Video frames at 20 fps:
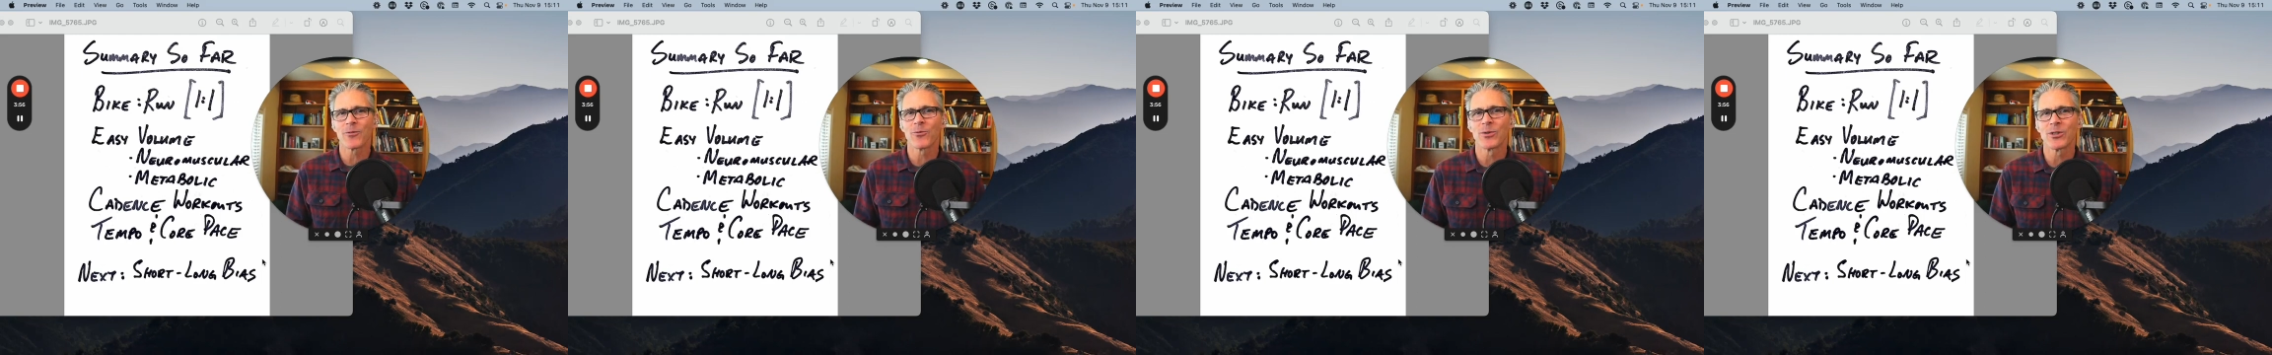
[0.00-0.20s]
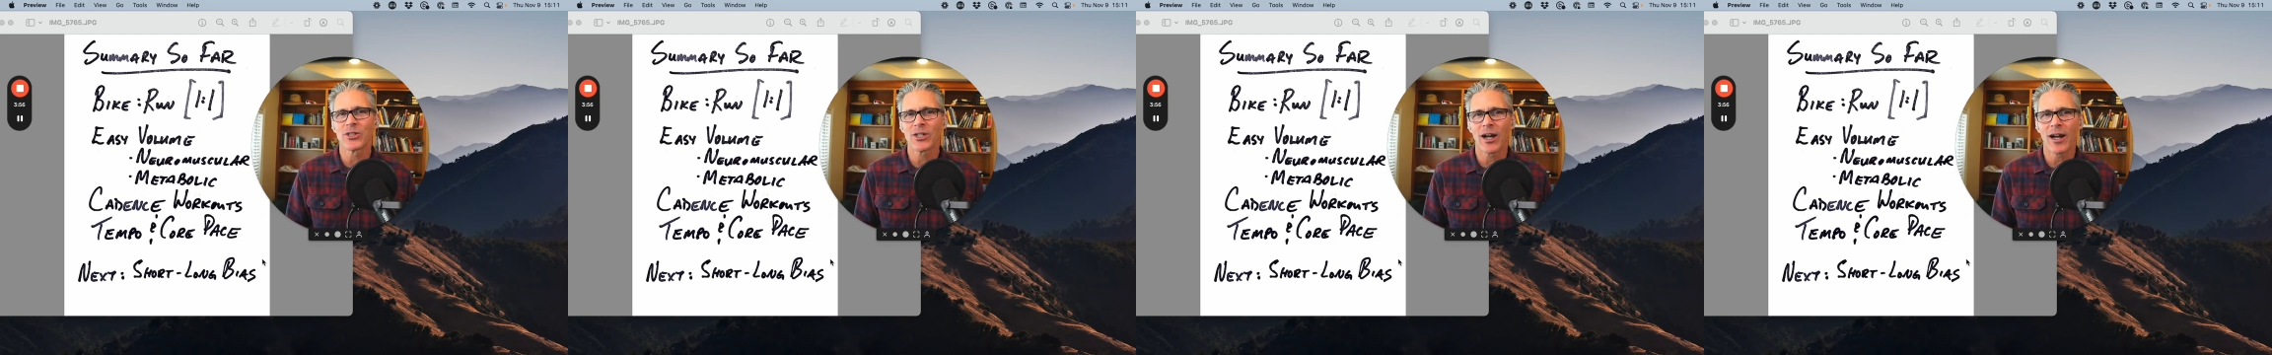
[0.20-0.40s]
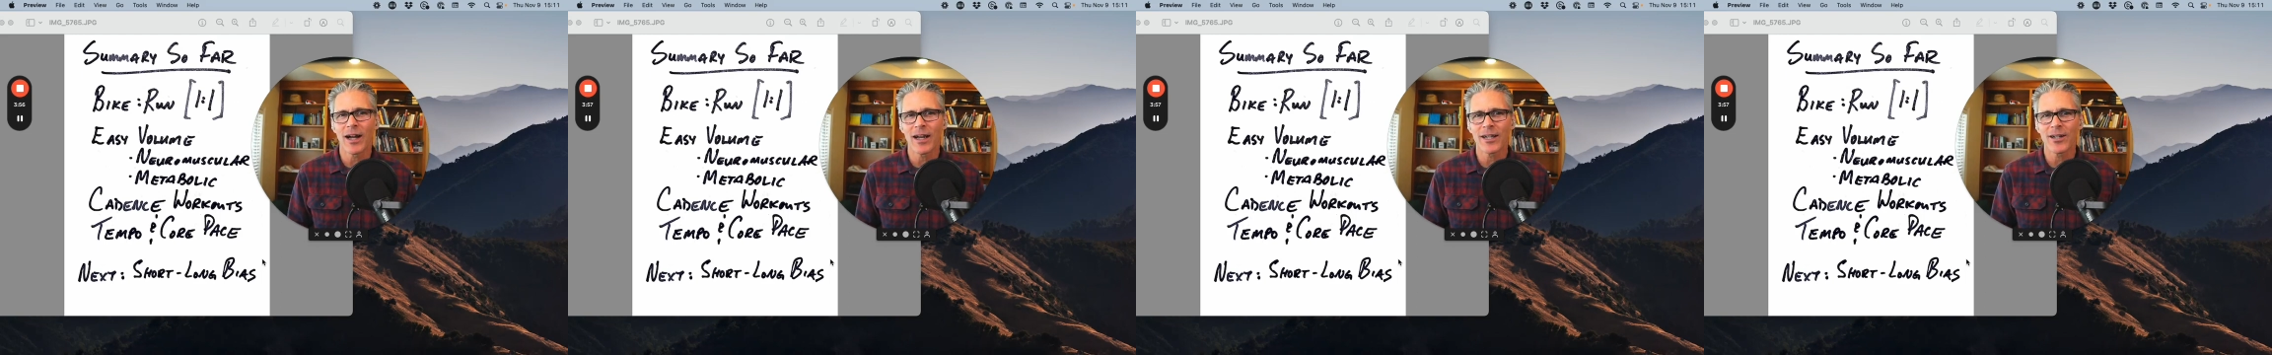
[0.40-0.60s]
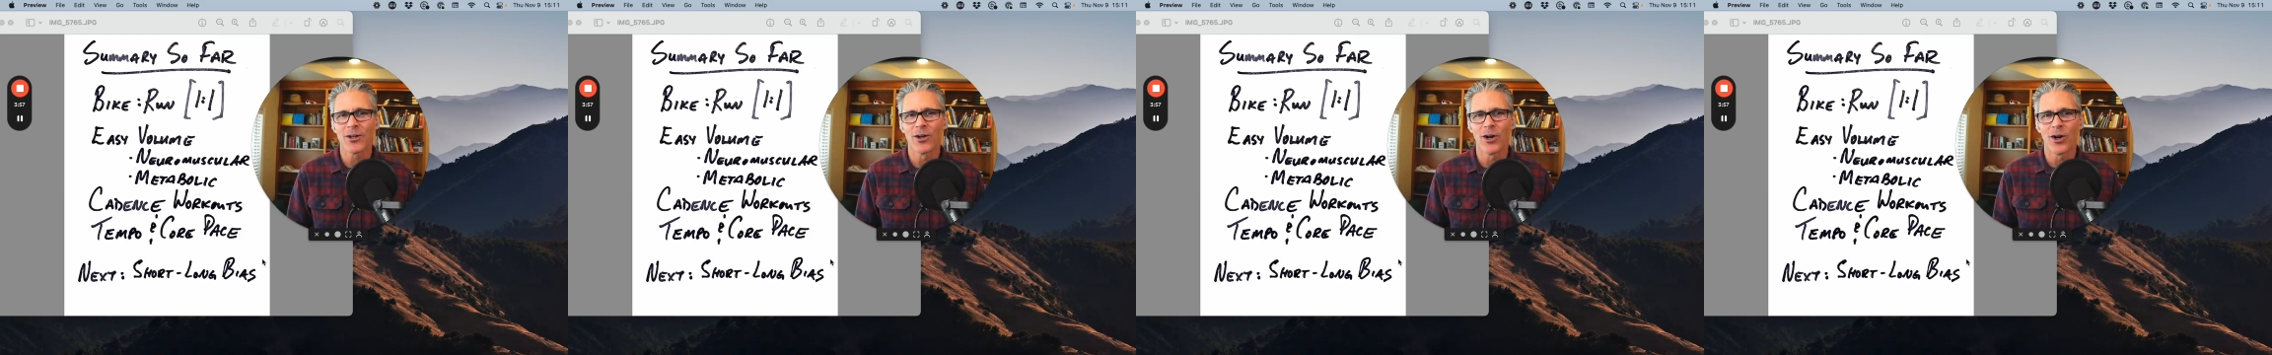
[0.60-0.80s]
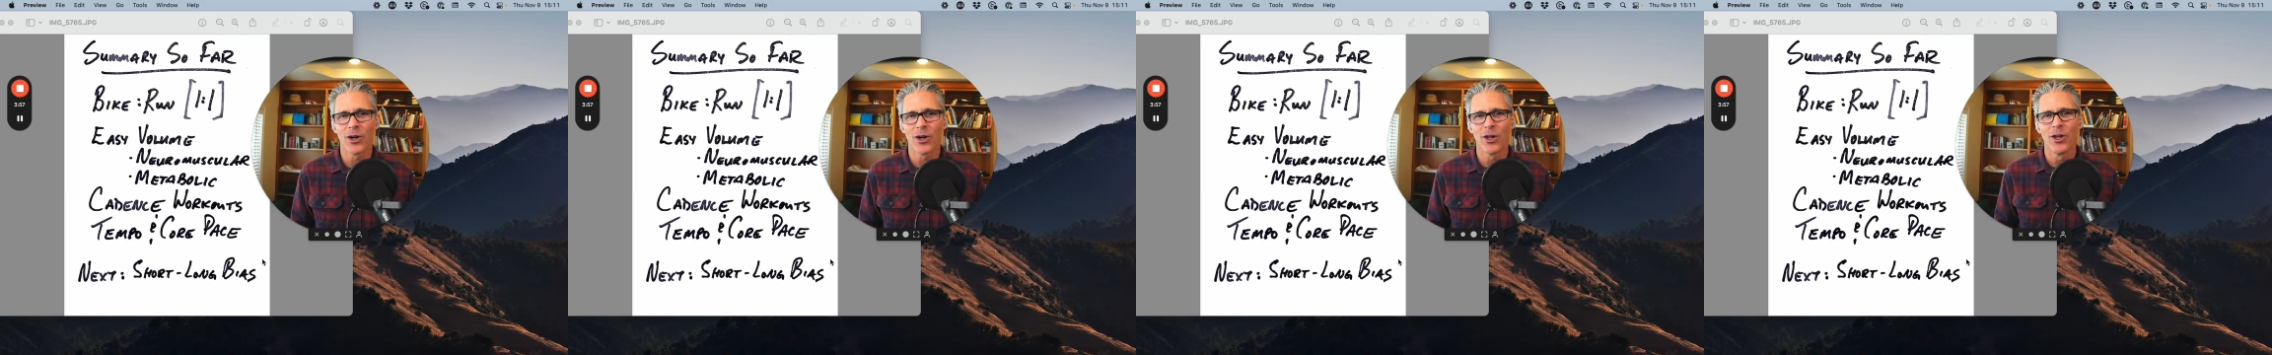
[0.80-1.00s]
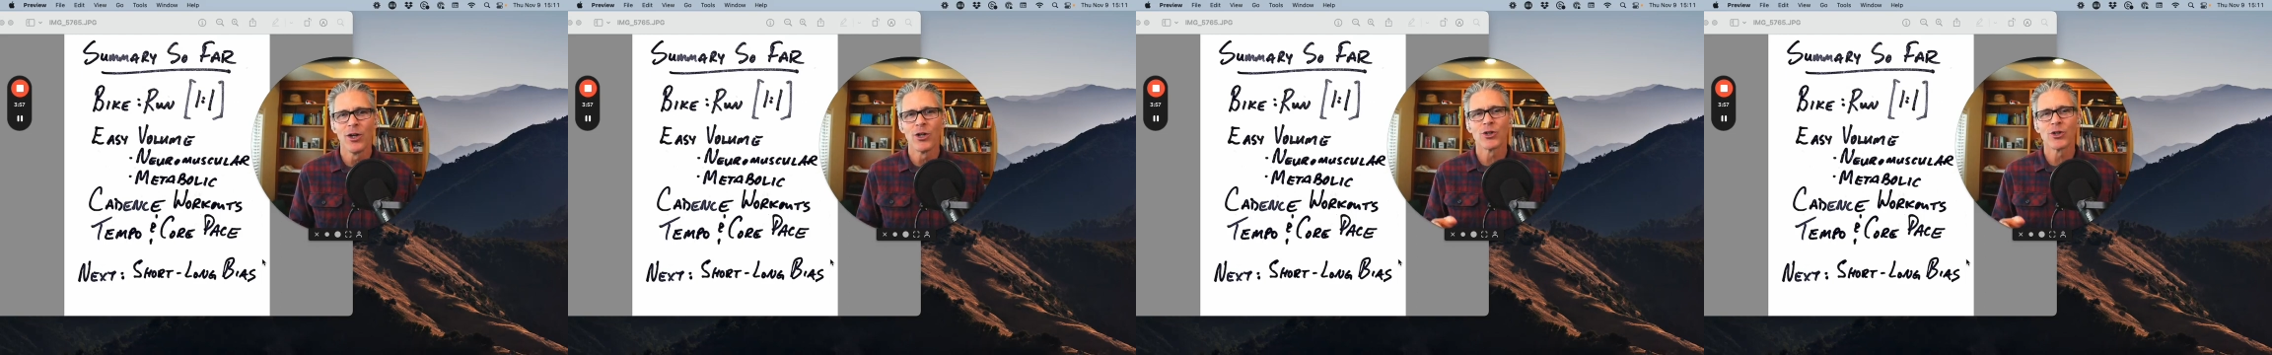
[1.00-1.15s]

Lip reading: which I call